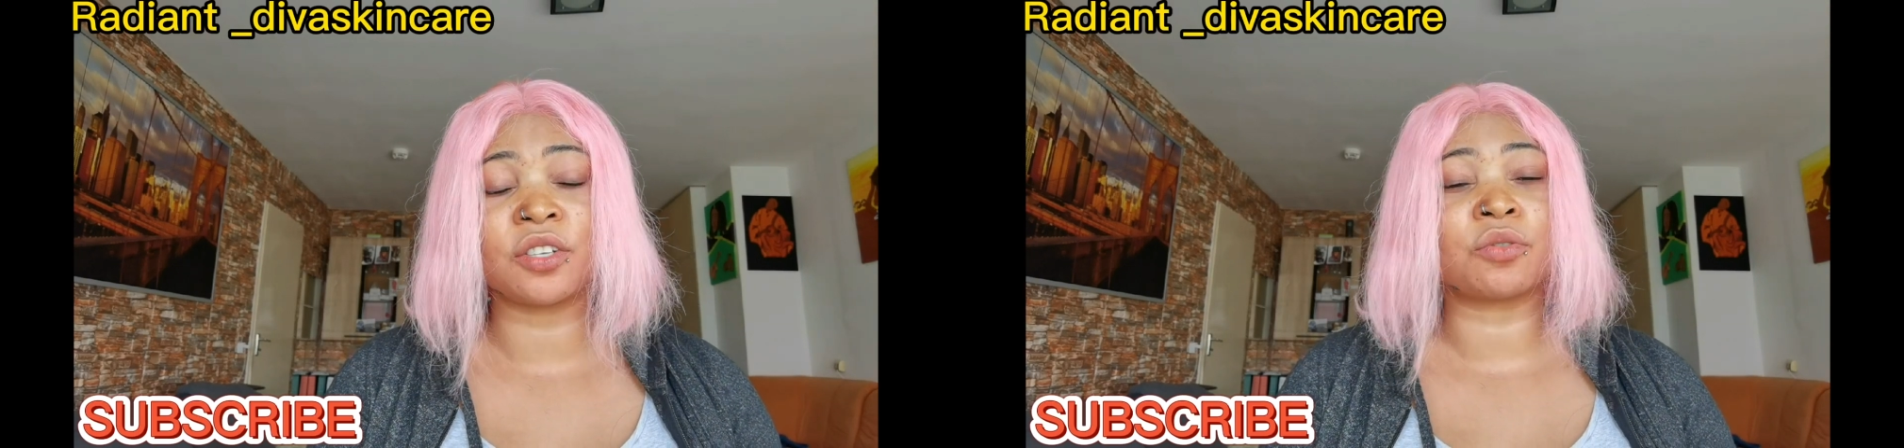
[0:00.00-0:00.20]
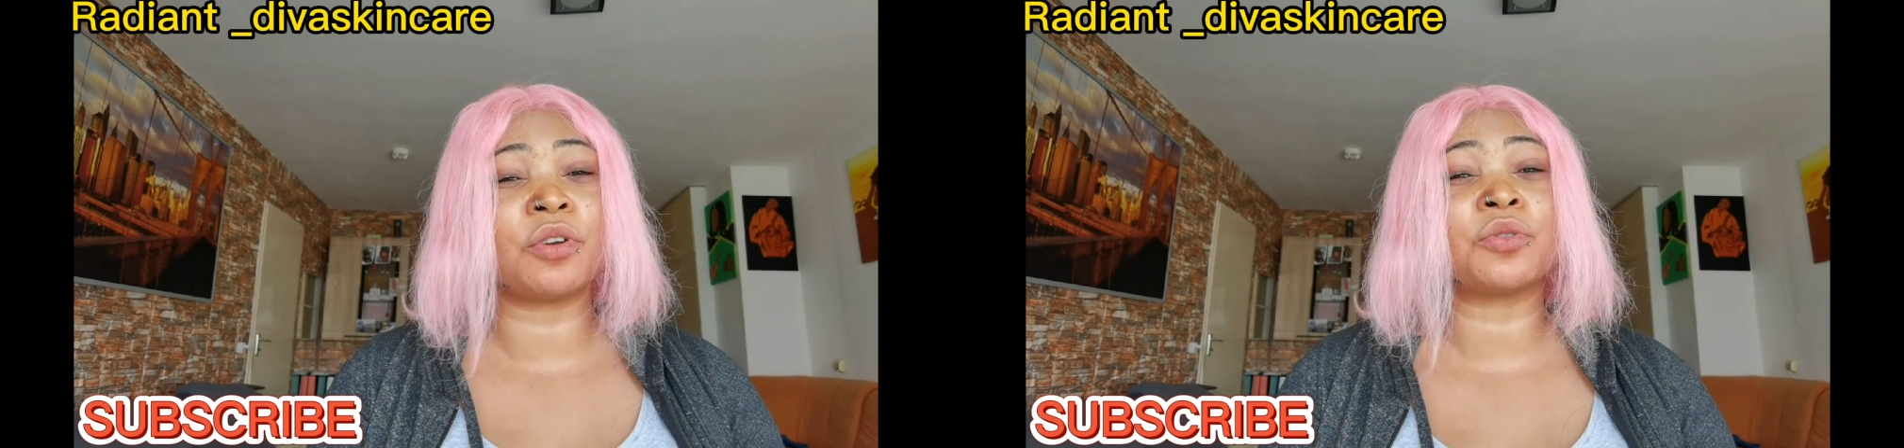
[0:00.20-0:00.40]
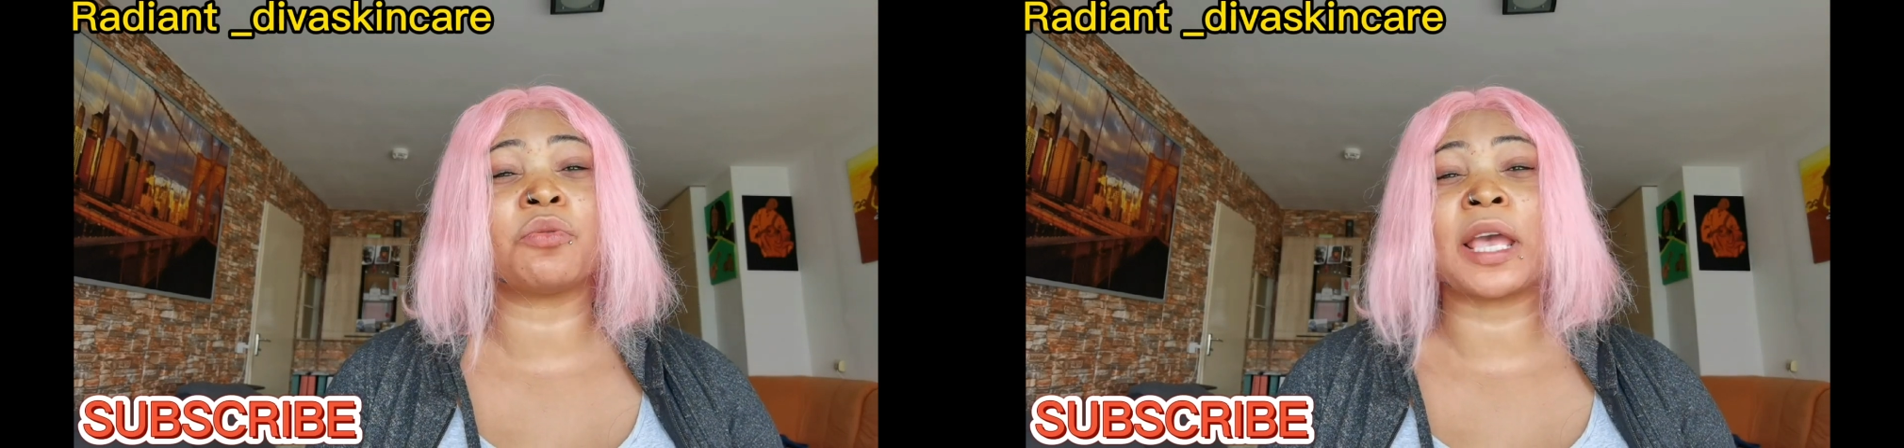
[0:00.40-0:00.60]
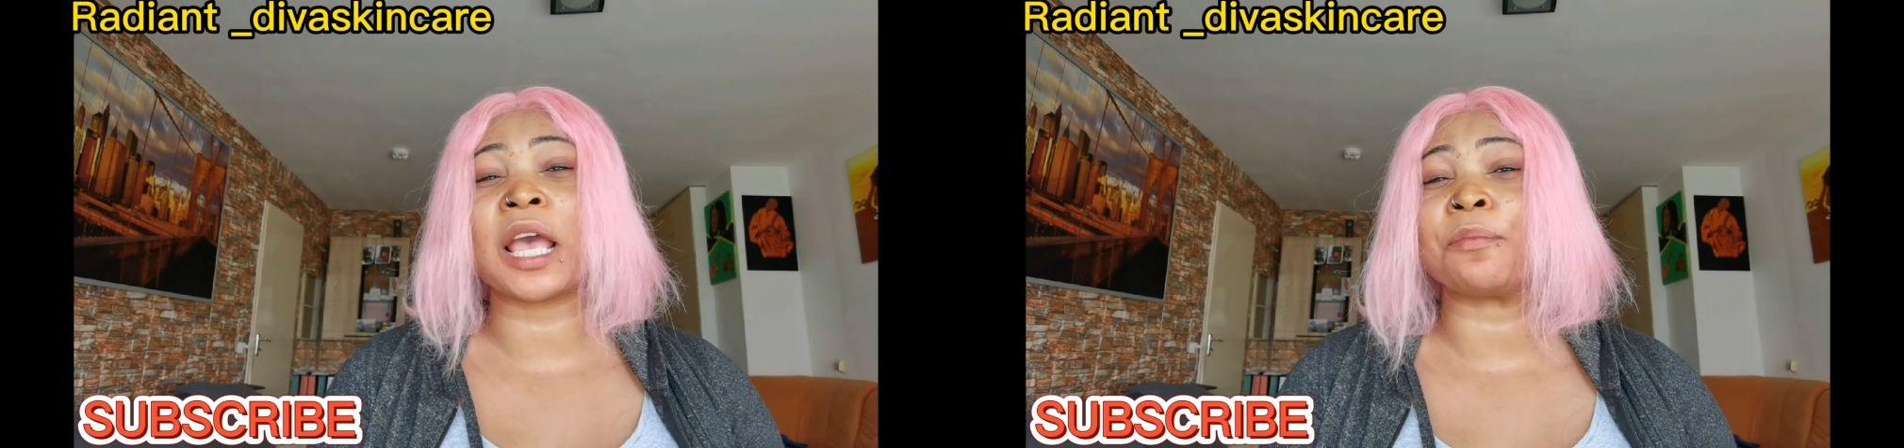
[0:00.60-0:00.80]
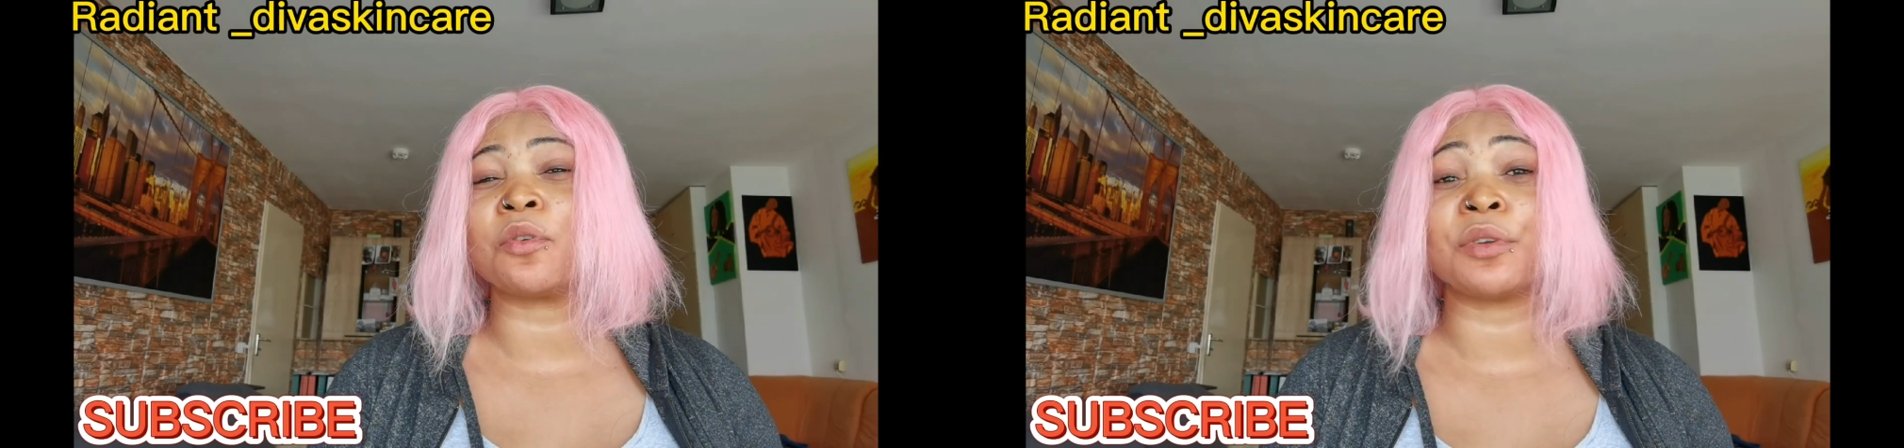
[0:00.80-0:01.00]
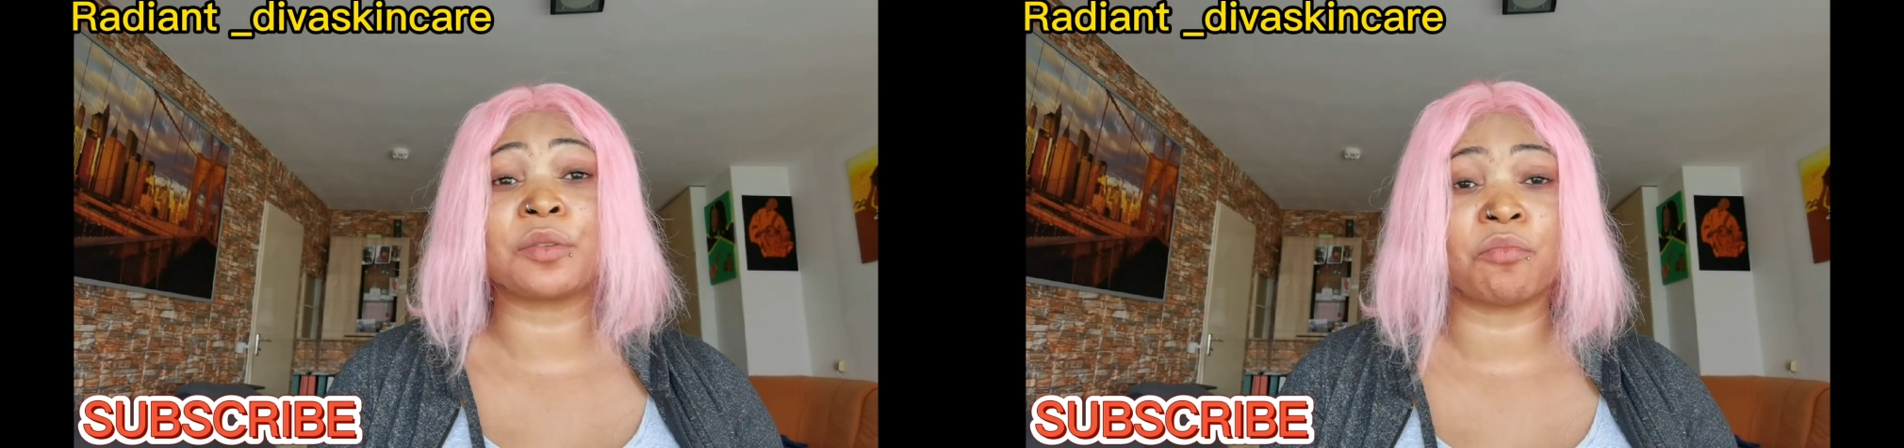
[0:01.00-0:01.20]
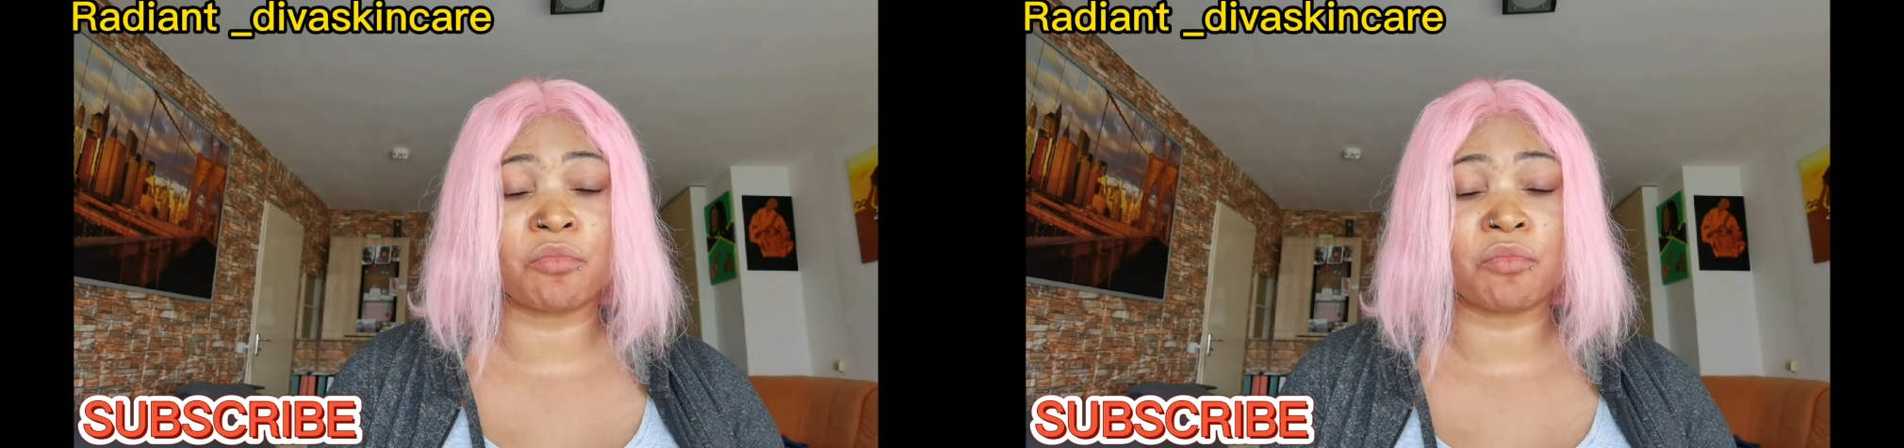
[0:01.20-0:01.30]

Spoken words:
It's going to help you with